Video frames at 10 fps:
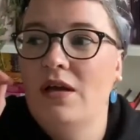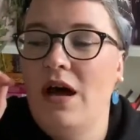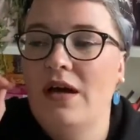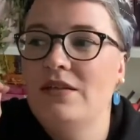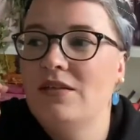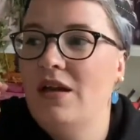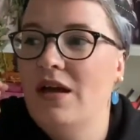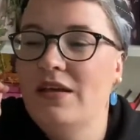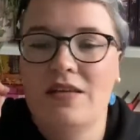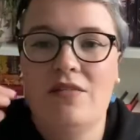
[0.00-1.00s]
I
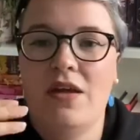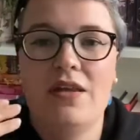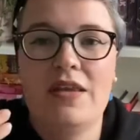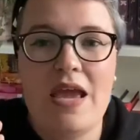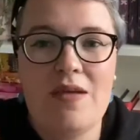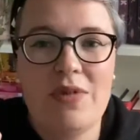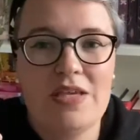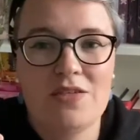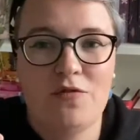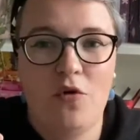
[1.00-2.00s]
like,
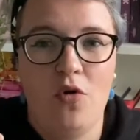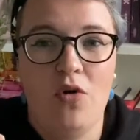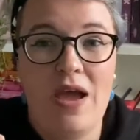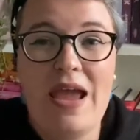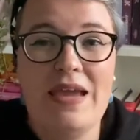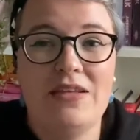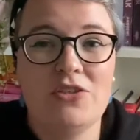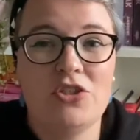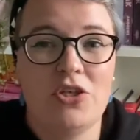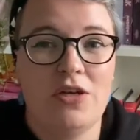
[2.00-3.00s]
namings for
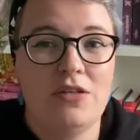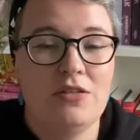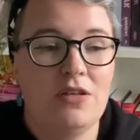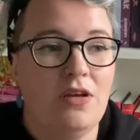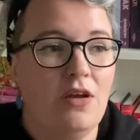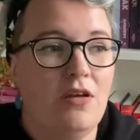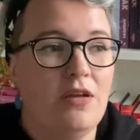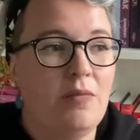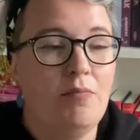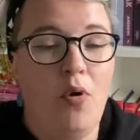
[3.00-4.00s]
ancient,
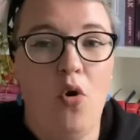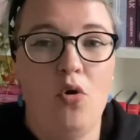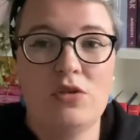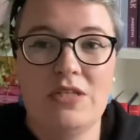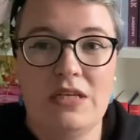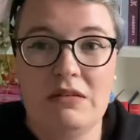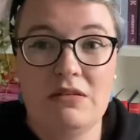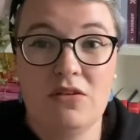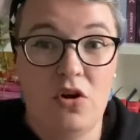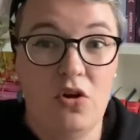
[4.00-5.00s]

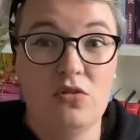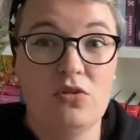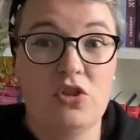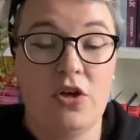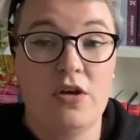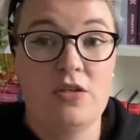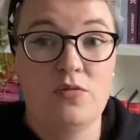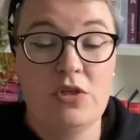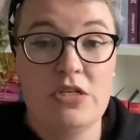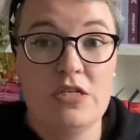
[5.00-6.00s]
important cultures,
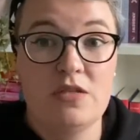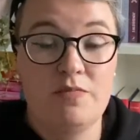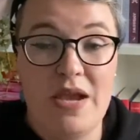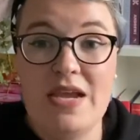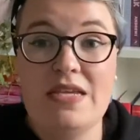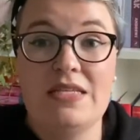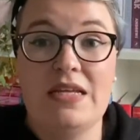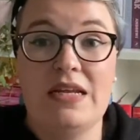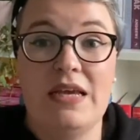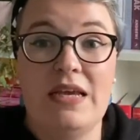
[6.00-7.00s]
which is
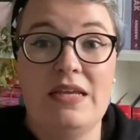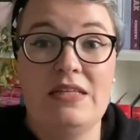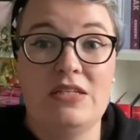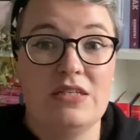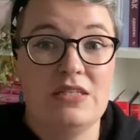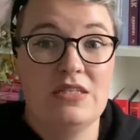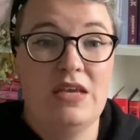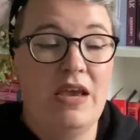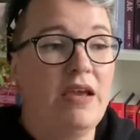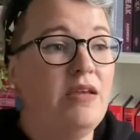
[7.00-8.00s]
basically just
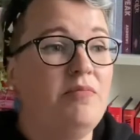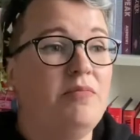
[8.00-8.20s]
a